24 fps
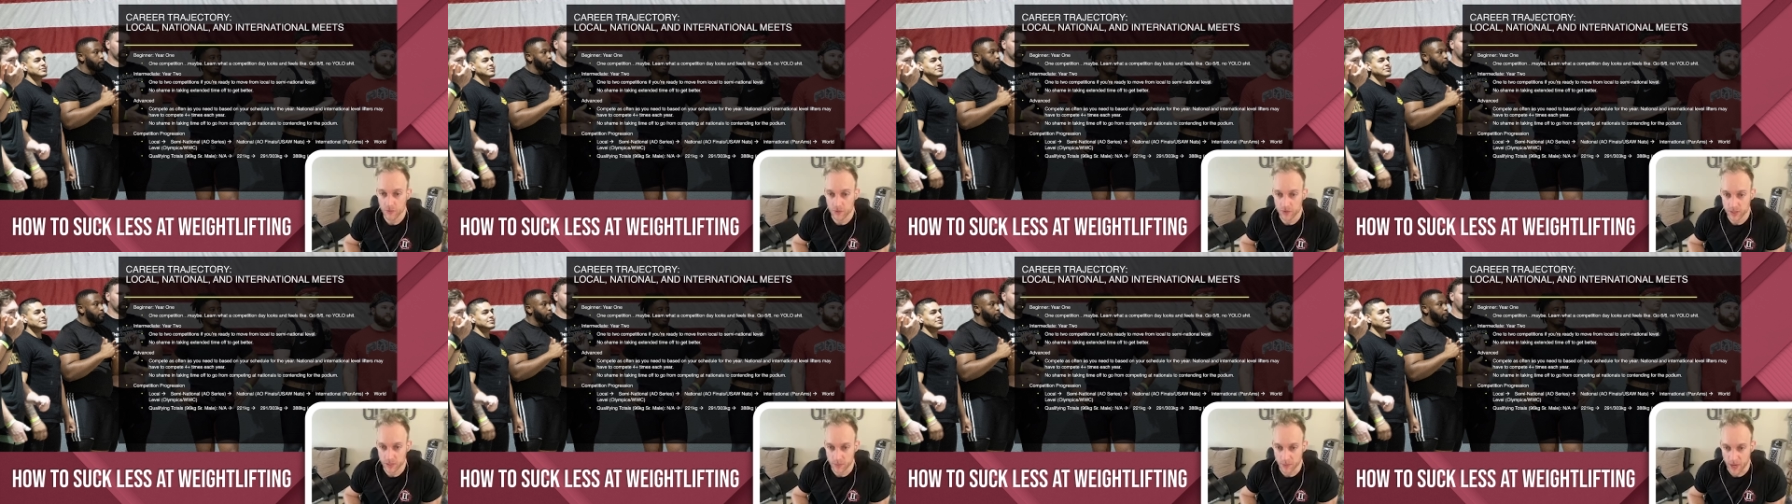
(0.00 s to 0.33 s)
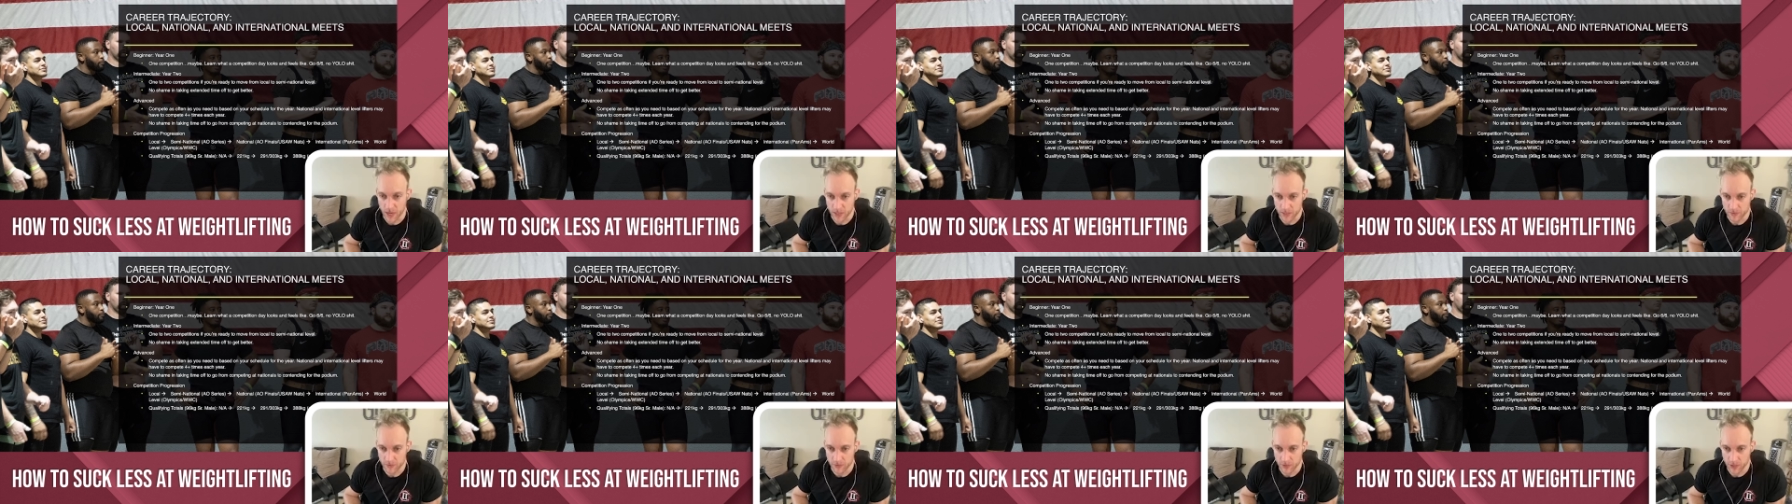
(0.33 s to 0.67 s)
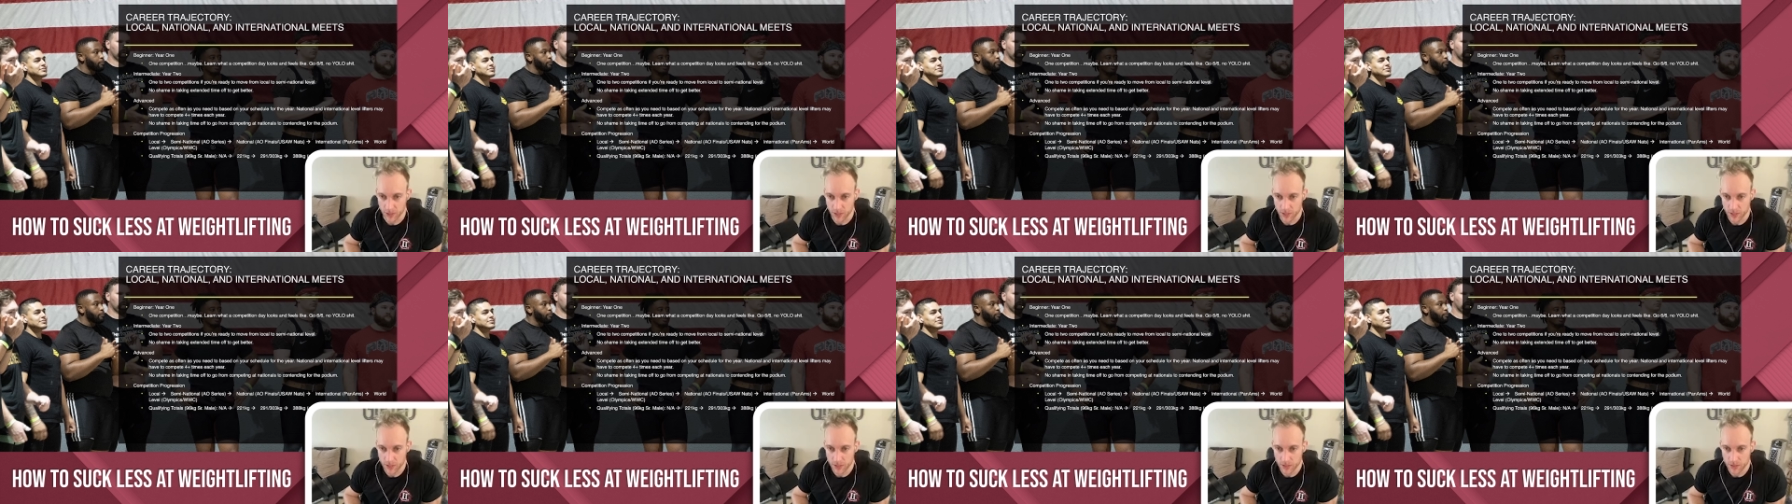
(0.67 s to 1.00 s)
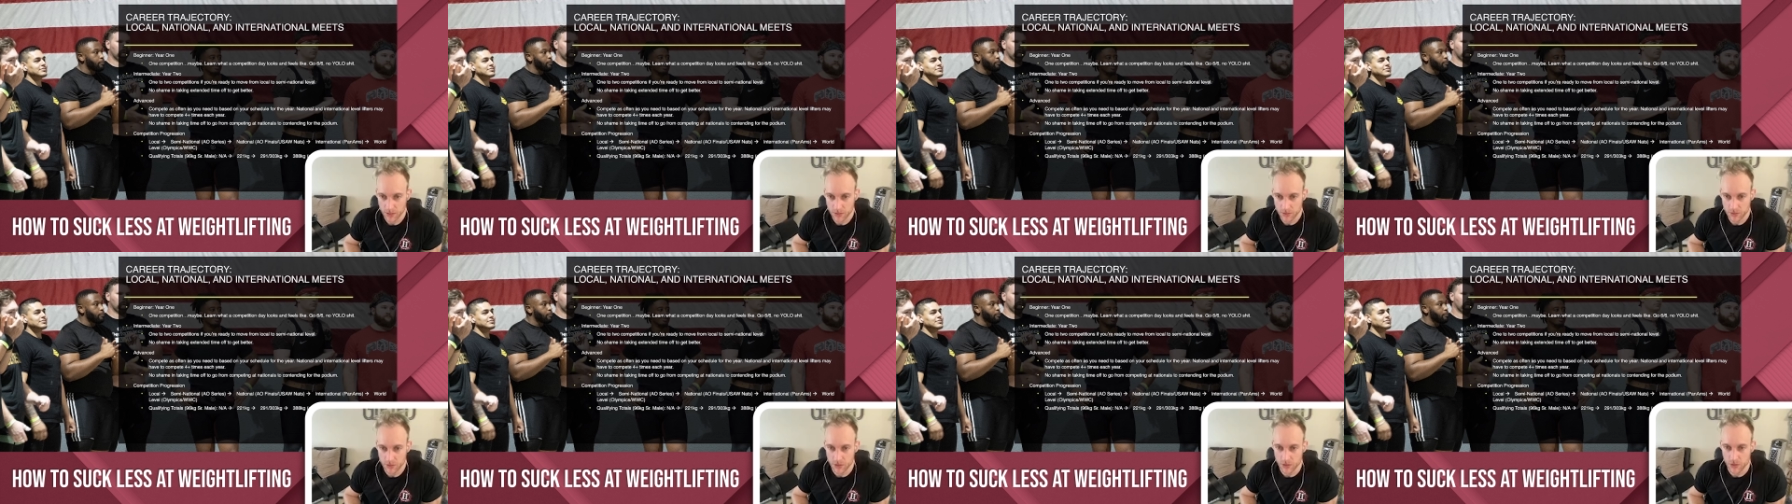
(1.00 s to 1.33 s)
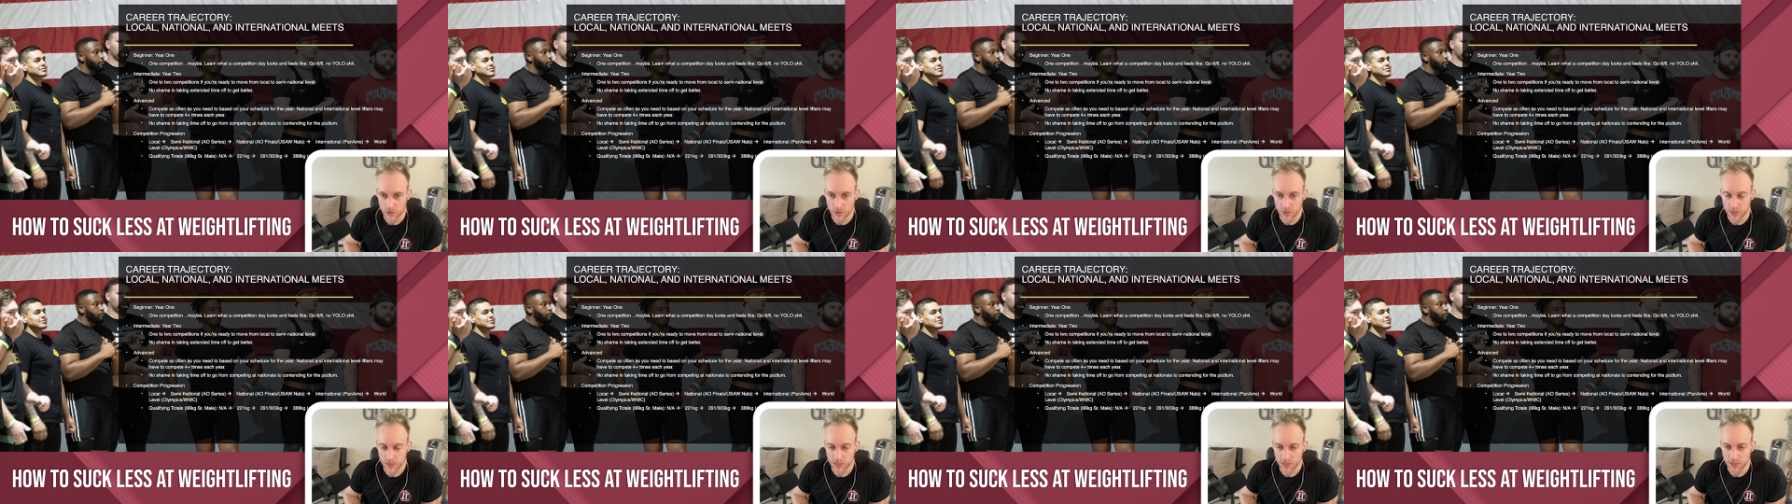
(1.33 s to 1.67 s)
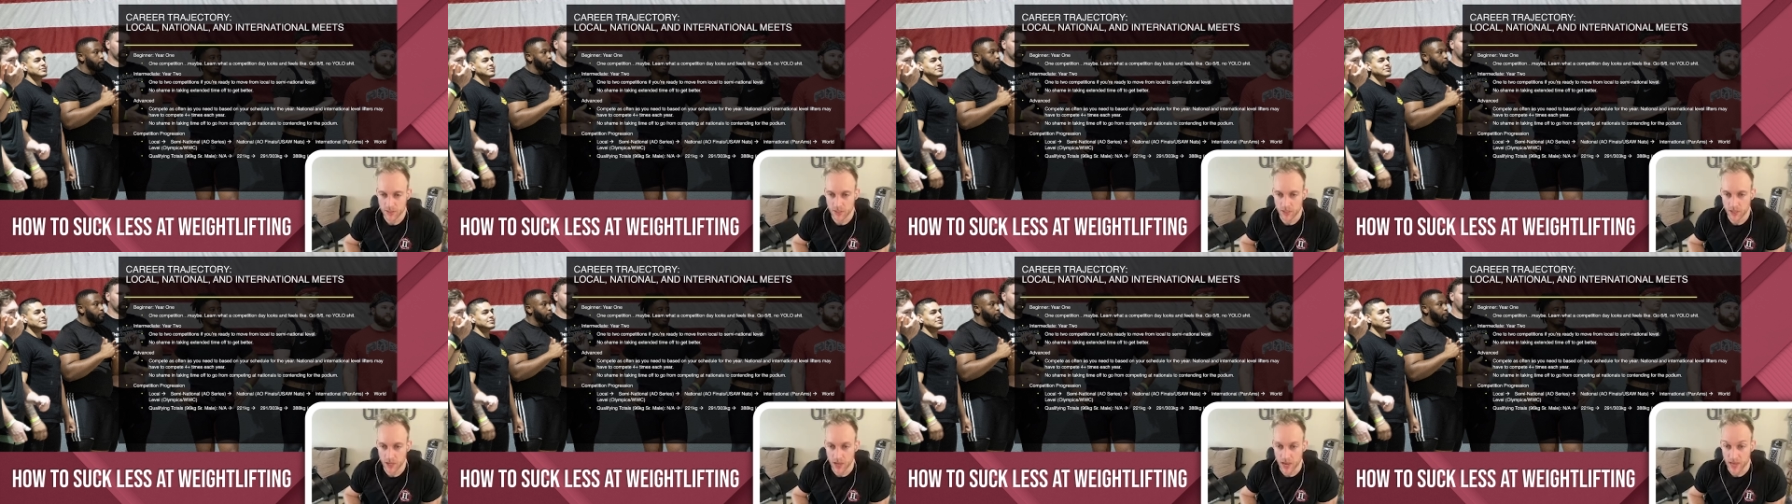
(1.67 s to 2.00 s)
respectively. So you can
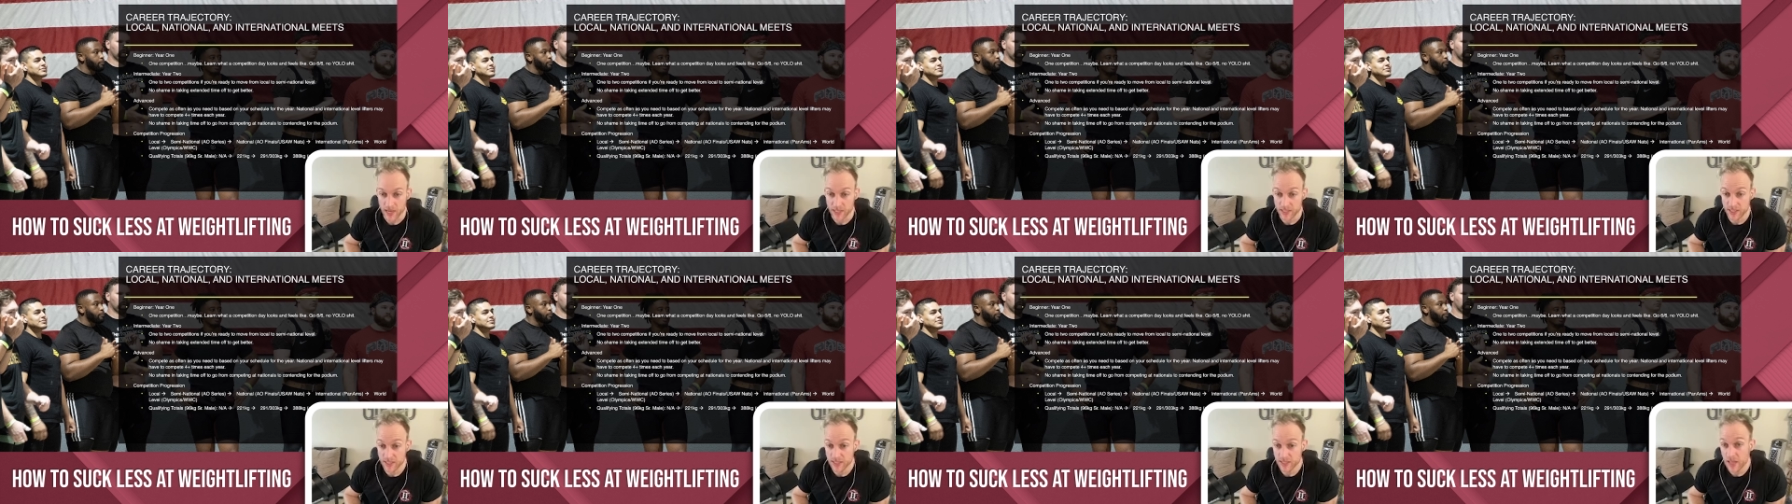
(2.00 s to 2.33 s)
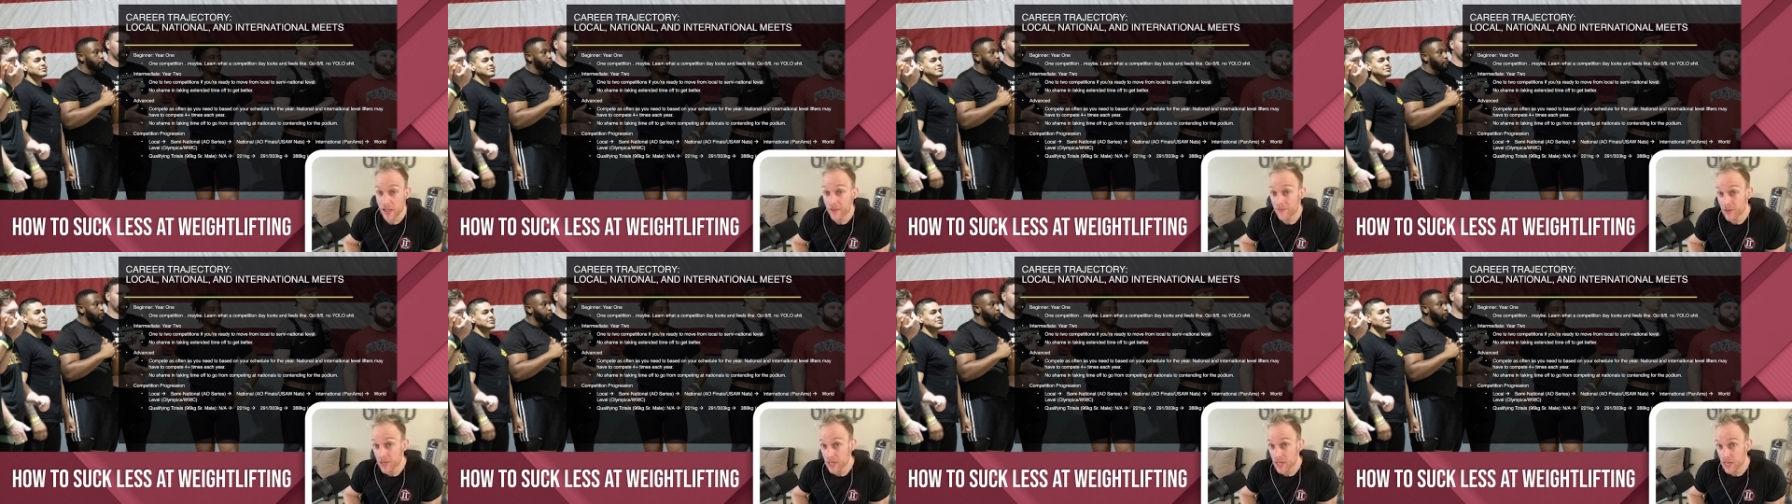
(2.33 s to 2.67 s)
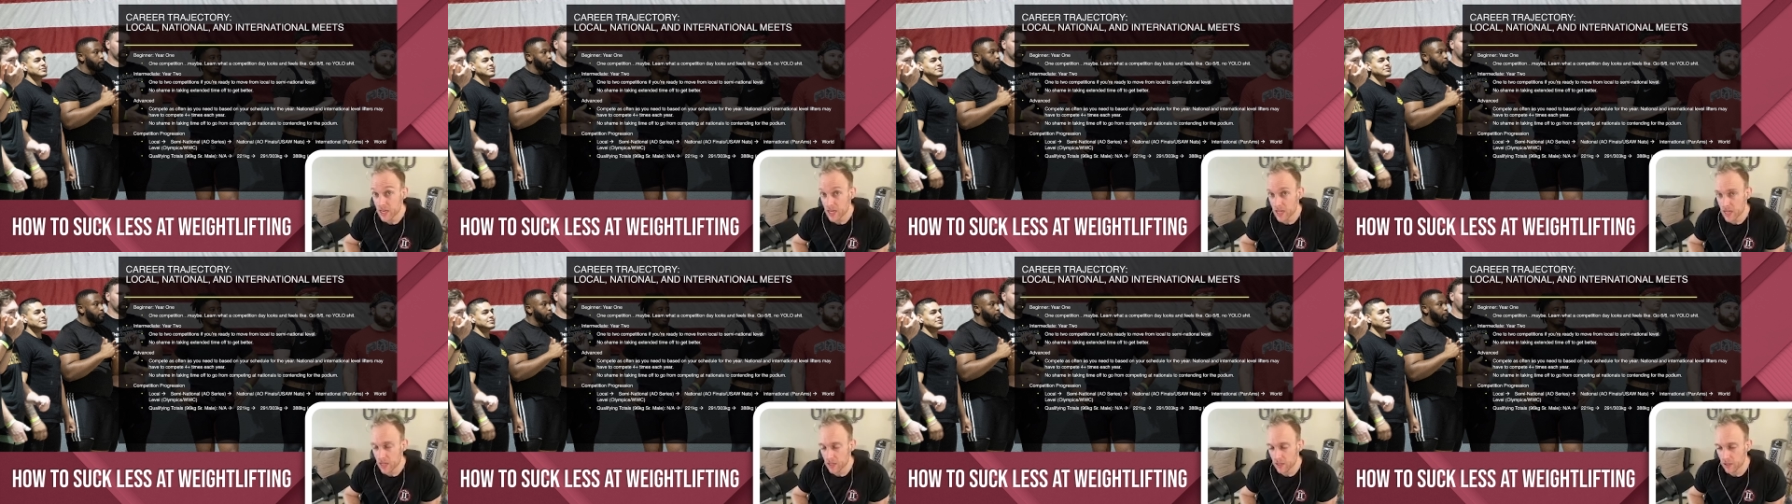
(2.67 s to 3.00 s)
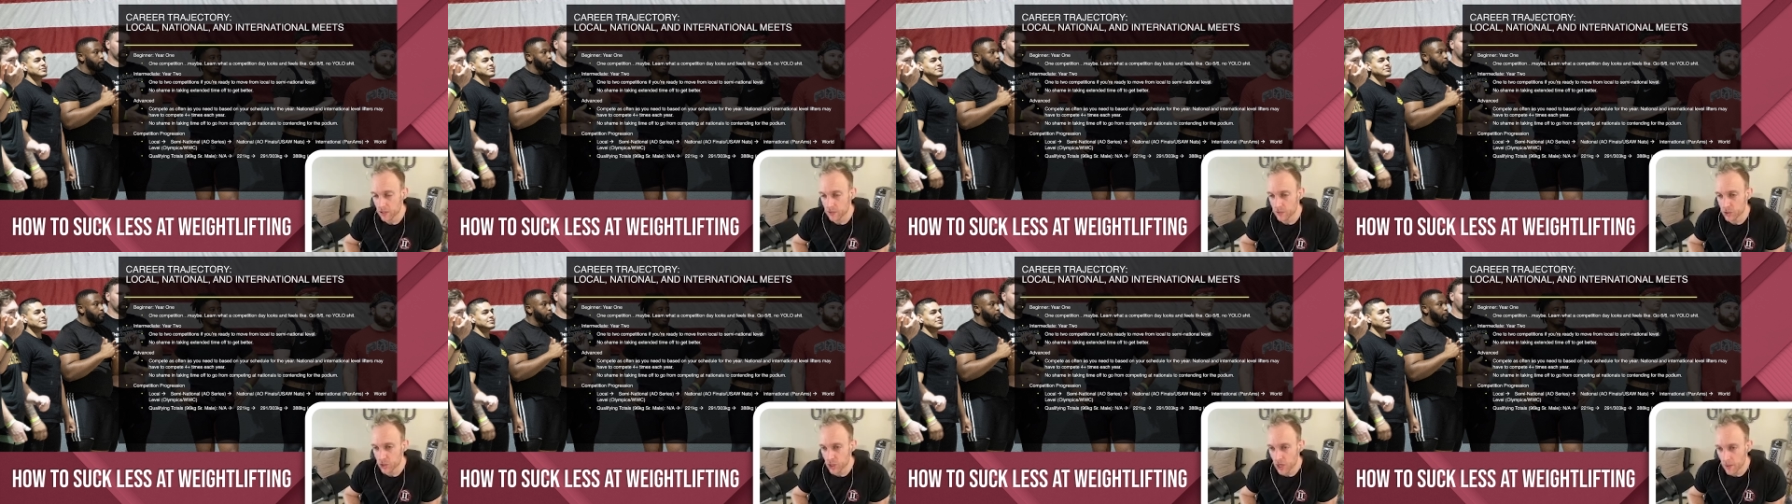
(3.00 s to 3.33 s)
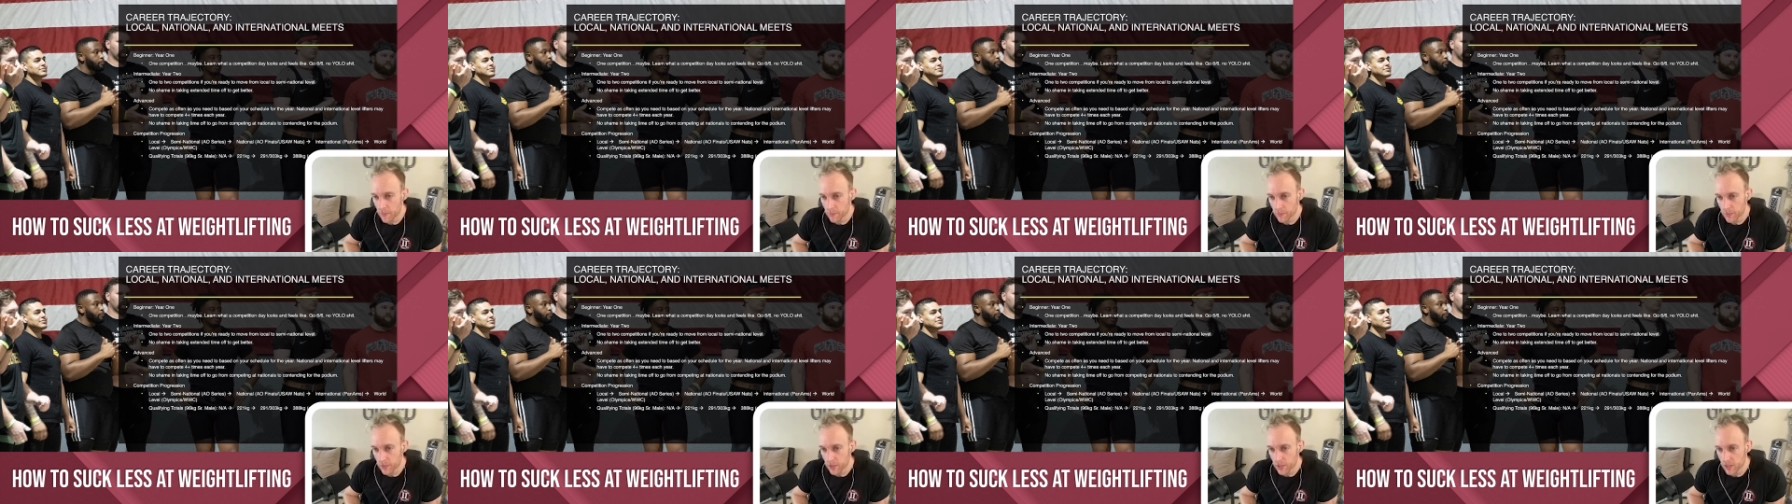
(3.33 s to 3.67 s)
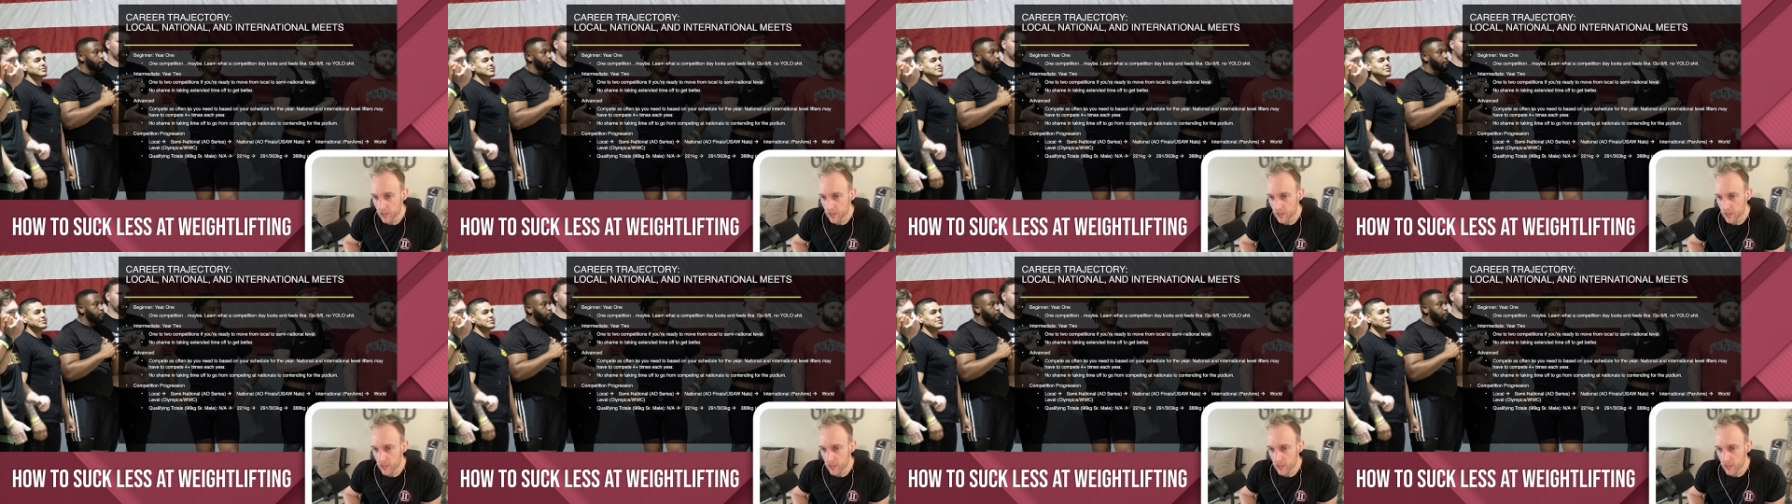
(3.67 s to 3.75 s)
see a 70 kilo jump